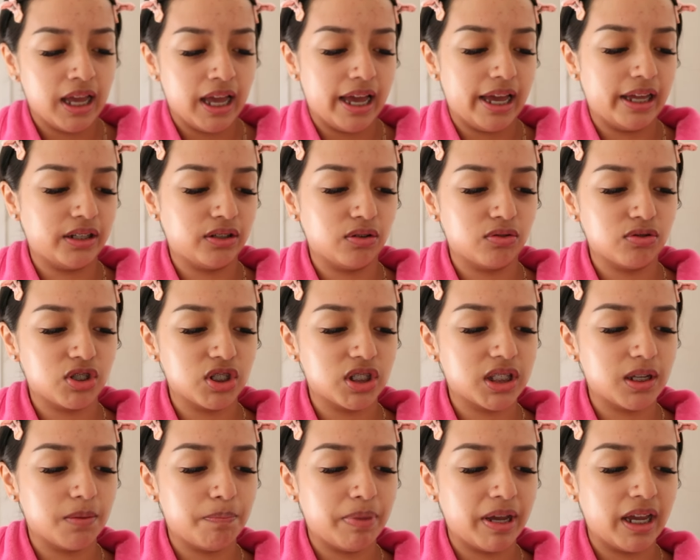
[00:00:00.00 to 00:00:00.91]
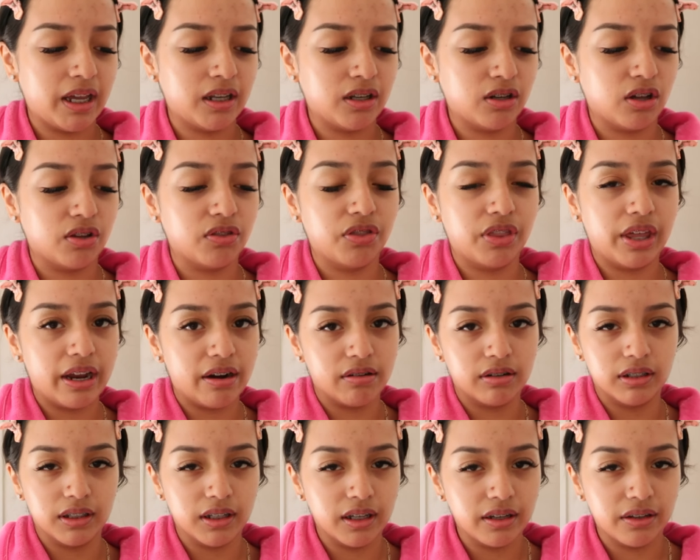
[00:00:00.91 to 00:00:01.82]
and don't just depend on
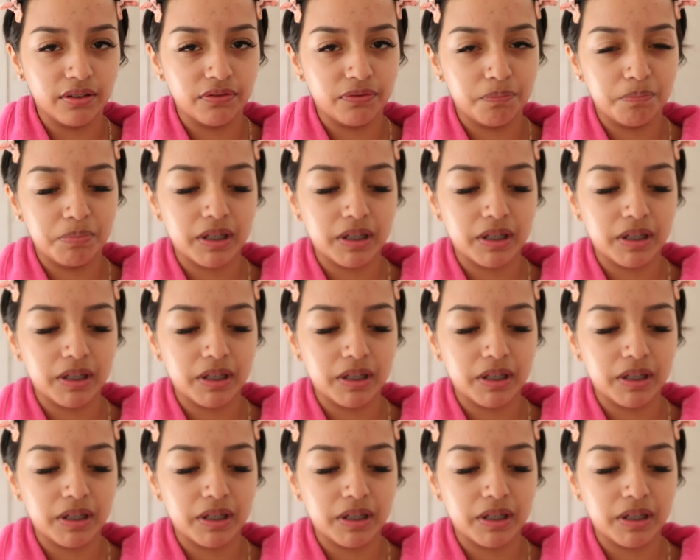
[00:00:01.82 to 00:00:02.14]
their love,